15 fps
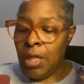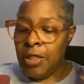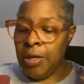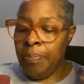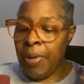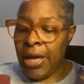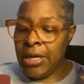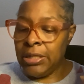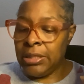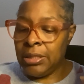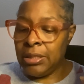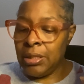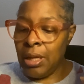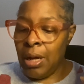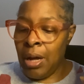The
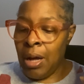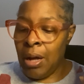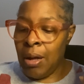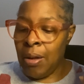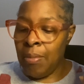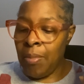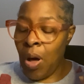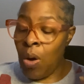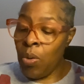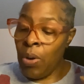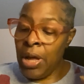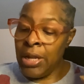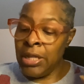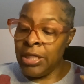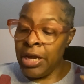base Oh,
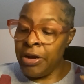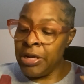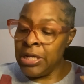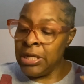and there